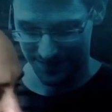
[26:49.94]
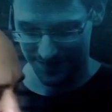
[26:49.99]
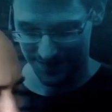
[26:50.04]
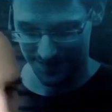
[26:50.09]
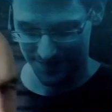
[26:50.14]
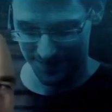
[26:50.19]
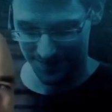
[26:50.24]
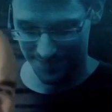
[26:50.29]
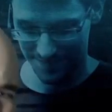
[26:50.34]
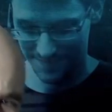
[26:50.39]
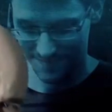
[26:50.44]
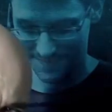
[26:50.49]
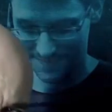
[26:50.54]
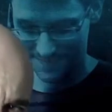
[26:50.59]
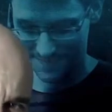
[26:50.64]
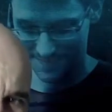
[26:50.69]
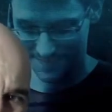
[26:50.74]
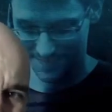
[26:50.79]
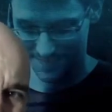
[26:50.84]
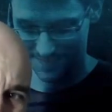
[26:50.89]

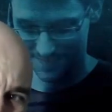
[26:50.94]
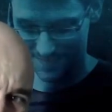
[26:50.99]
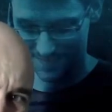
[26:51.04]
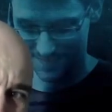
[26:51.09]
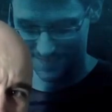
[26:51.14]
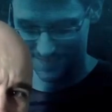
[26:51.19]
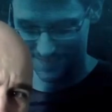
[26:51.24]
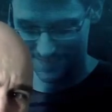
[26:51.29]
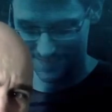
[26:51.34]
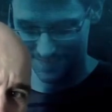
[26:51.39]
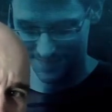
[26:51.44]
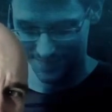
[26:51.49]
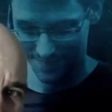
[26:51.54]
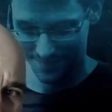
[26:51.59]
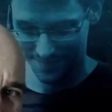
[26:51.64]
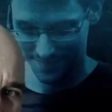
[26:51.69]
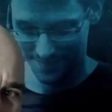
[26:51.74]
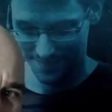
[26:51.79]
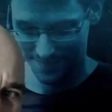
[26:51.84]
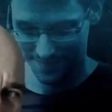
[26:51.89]

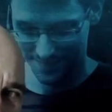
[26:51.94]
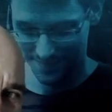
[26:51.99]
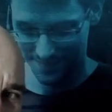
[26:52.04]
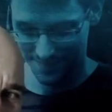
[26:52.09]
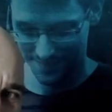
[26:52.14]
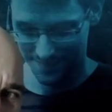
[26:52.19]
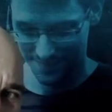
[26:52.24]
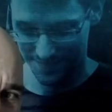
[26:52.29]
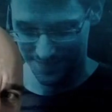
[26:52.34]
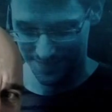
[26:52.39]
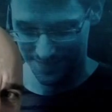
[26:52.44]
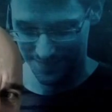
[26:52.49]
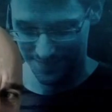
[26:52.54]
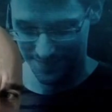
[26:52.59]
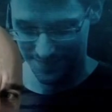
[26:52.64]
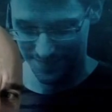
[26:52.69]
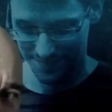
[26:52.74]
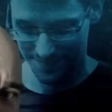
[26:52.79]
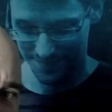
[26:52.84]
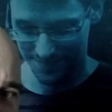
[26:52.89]

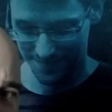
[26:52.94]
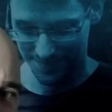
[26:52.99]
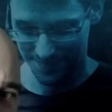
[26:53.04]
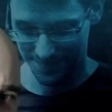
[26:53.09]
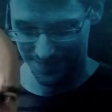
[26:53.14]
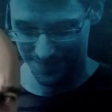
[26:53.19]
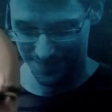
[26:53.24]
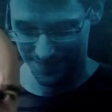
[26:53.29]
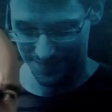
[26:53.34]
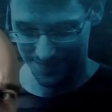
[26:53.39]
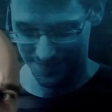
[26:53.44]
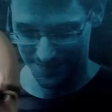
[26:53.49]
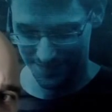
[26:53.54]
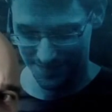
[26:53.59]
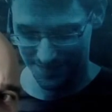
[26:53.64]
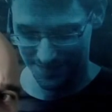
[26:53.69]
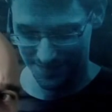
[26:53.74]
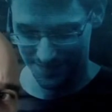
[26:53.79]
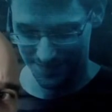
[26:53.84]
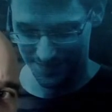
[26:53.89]

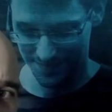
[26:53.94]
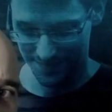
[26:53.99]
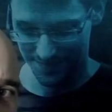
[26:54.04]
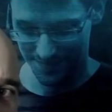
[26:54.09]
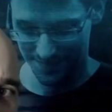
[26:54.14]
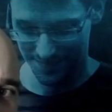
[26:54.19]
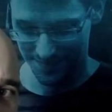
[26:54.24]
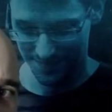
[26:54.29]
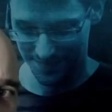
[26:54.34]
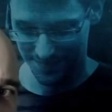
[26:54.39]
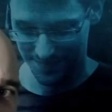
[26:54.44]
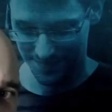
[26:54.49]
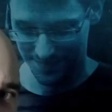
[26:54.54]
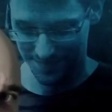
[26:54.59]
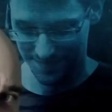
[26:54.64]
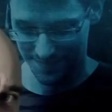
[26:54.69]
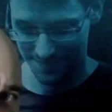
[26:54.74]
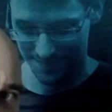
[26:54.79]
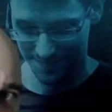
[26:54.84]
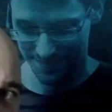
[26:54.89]

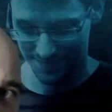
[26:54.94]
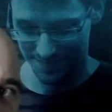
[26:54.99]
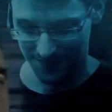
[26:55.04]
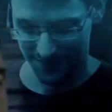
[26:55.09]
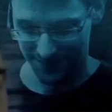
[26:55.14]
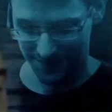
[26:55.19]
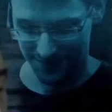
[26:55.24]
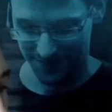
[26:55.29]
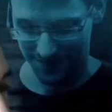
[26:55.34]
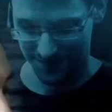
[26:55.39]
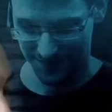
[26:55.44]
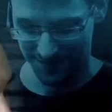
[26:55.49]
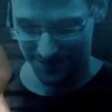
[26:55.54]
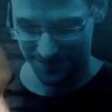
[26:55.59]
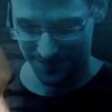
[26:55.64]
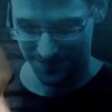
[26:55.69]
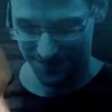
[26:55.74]
No words are spoken by the person on screen.